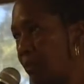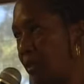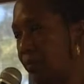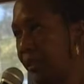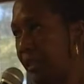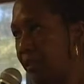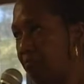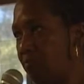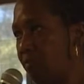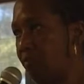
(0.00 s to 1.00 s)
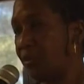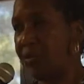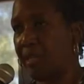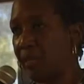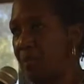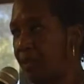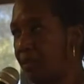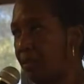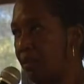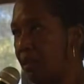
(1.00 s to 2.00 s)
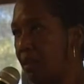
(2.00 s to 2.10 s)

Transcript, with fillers: Will it be for six months,